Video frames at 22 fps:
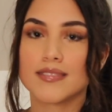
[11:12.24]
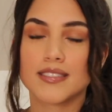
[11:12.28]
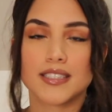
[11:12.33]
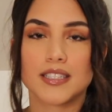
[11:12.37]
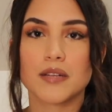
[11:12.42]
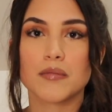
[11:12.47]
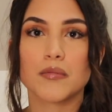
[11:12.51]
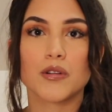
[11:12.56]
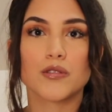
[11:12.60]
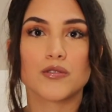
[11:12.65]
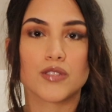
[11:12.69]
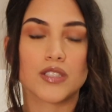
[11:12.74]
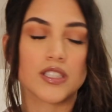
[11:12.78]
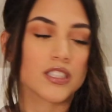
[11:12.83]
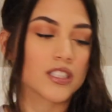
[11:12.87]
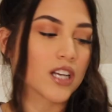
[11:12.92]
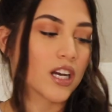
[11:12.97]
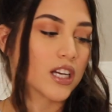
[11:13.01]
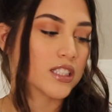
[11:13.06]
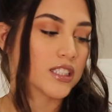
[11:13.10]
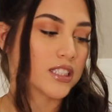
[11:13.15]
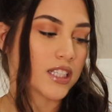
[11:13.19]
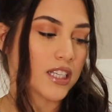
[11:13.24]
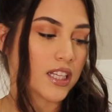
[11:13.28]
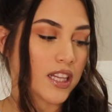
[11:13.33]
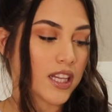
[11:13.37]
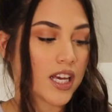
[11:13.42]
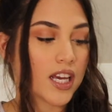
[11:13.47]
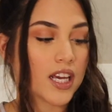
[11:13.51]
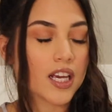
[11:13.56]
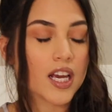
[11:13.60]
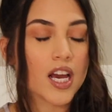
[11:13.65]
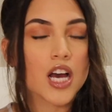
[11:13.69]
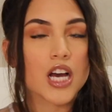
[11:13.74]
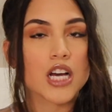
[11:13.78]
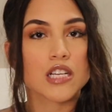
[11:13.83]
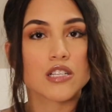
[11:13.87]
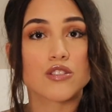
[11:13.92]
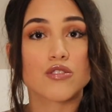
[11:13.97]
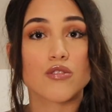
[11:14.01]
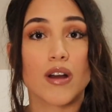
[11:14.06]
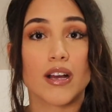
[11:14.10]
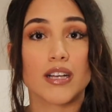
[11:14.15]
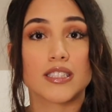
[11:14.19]
the most disgusting thing.
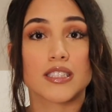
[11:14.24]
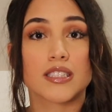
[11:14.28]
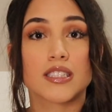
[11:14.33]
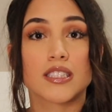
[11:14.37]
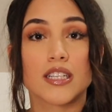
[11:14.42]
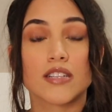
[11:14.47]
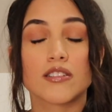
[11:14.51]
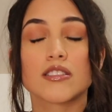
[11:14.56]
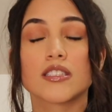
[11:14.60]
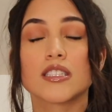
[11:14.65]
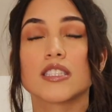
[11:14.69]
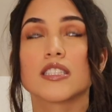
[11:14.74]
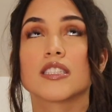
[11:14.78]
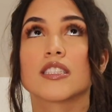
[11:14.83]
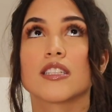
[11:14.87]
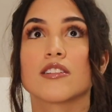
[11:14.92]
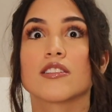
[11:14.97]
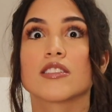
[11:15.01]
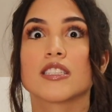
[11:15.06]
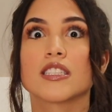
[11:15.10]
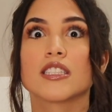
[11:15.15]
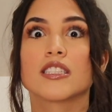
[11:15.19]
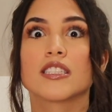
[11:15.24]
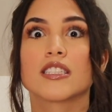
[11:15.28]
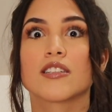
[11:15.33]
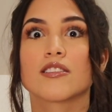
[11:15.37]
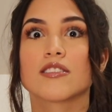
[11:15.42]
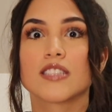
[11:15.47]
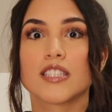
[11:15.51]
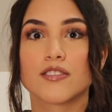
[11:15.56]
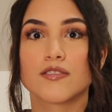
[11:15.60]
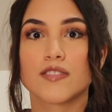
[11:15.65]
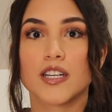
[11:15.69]
So I seriously